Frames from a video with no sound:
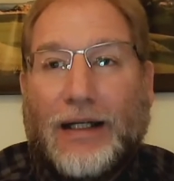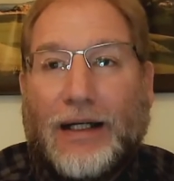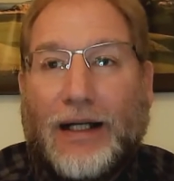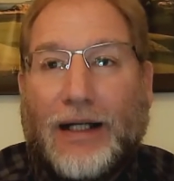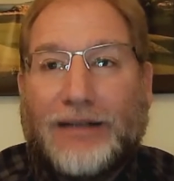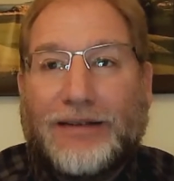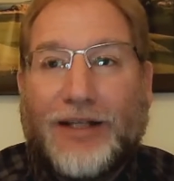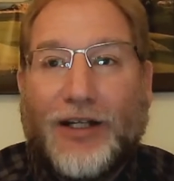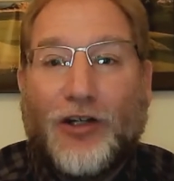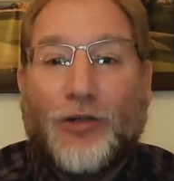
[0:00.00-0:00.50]

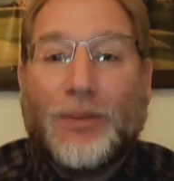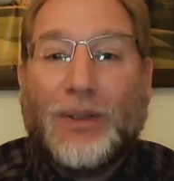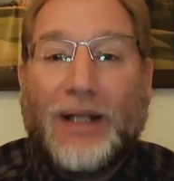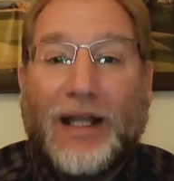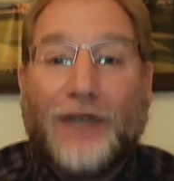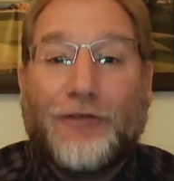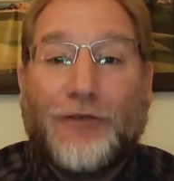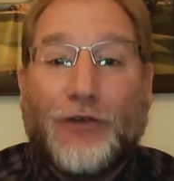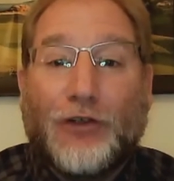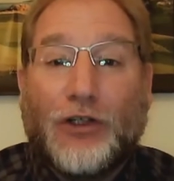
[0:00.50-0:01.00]
a terrible
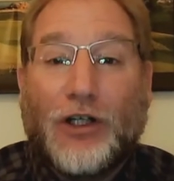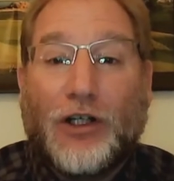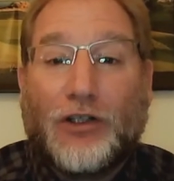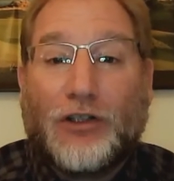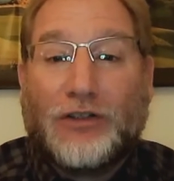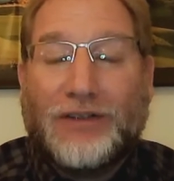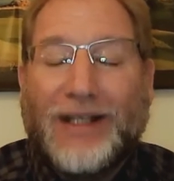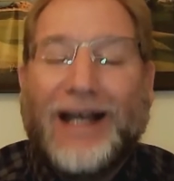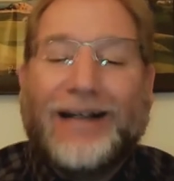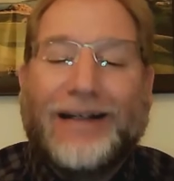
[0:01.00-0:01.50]
effort,
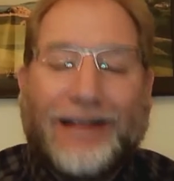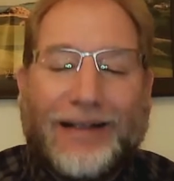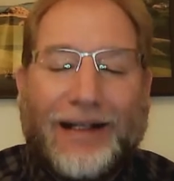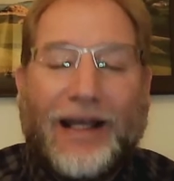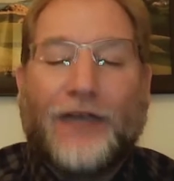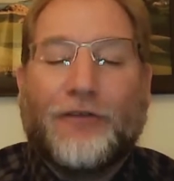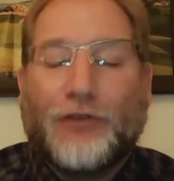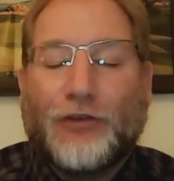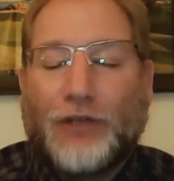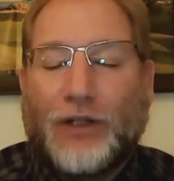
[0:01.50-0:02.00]
not
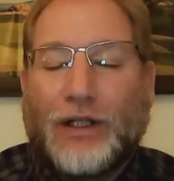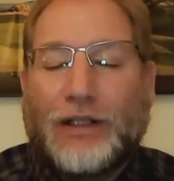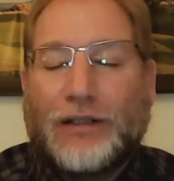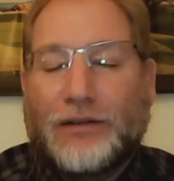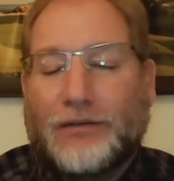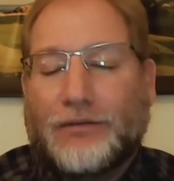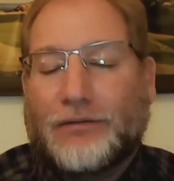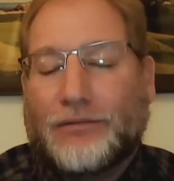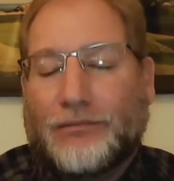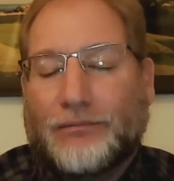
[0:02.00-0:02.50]
effort like
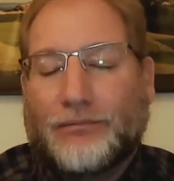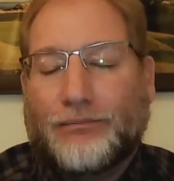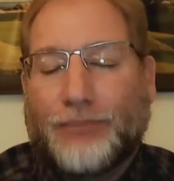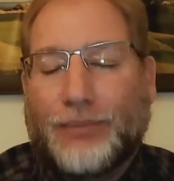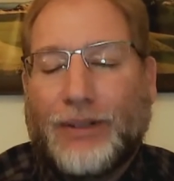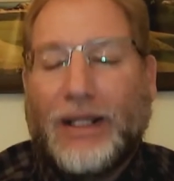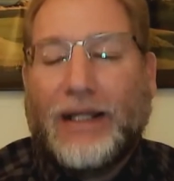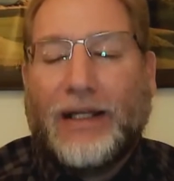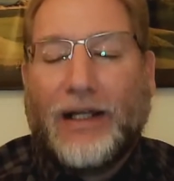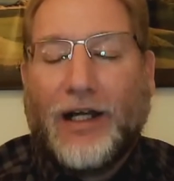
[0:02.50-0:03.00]

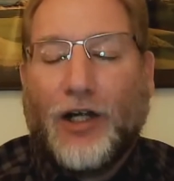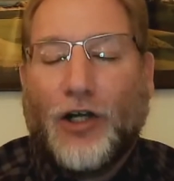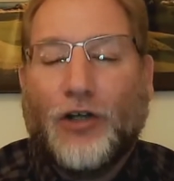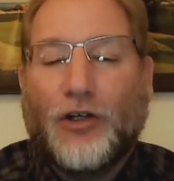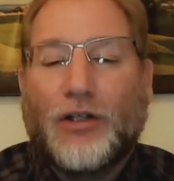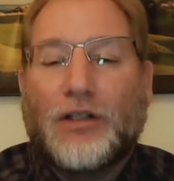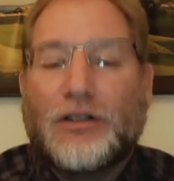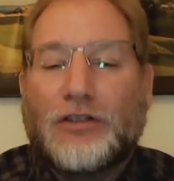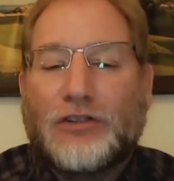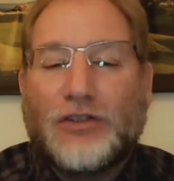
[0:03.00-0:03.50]
playing
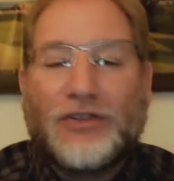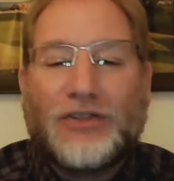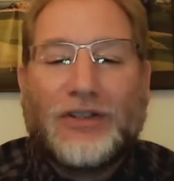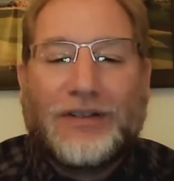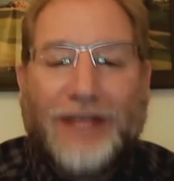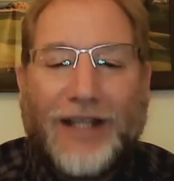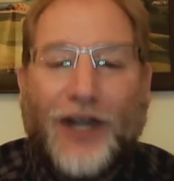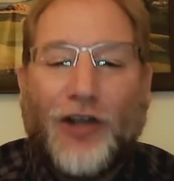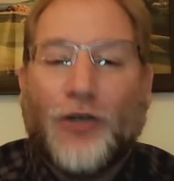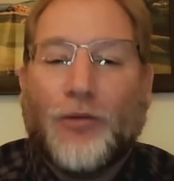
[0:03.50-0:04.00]
hard, just a
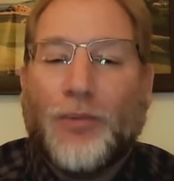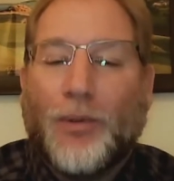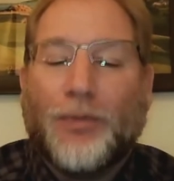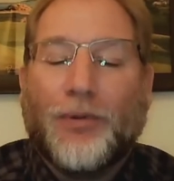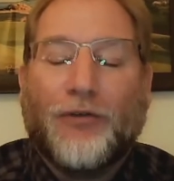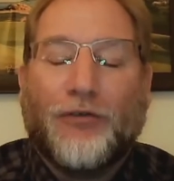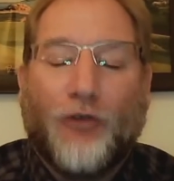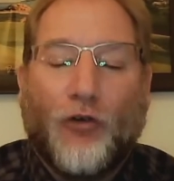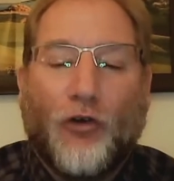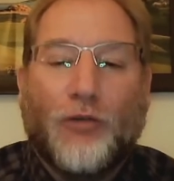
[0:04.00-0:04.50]
terrible
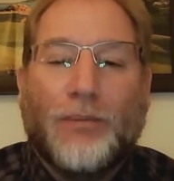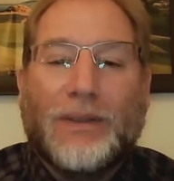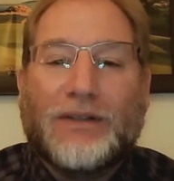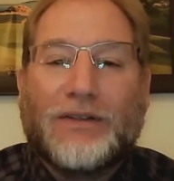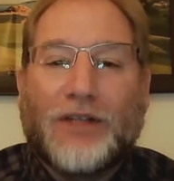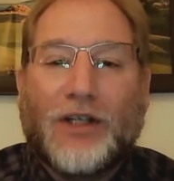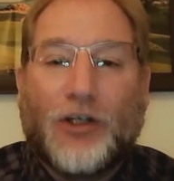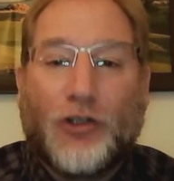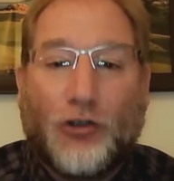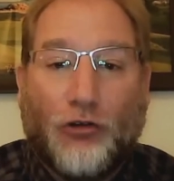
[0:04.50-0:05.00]

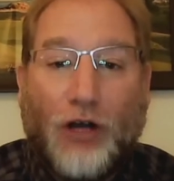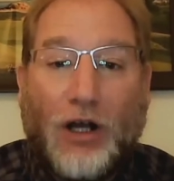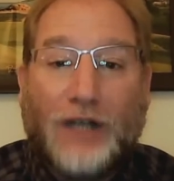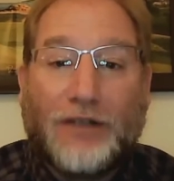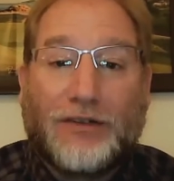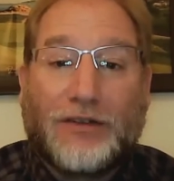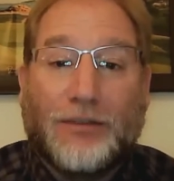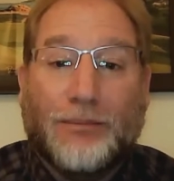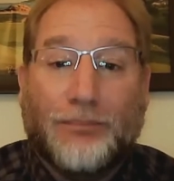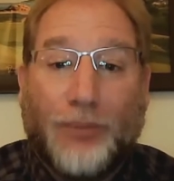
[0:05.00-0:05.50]
performance
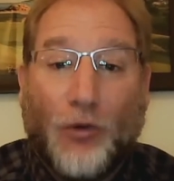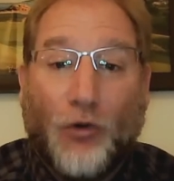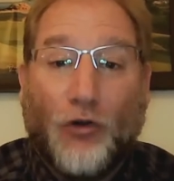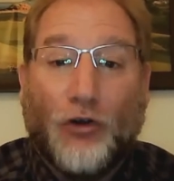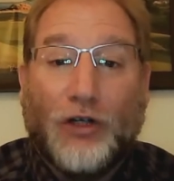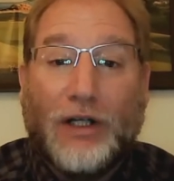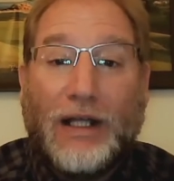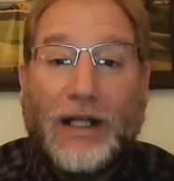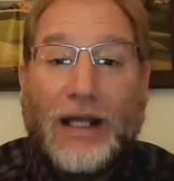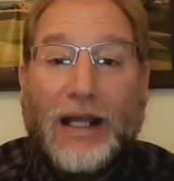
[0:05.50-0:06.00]
across the
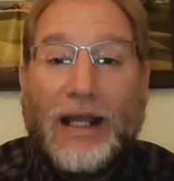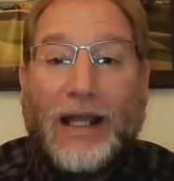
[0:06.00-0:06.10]
board.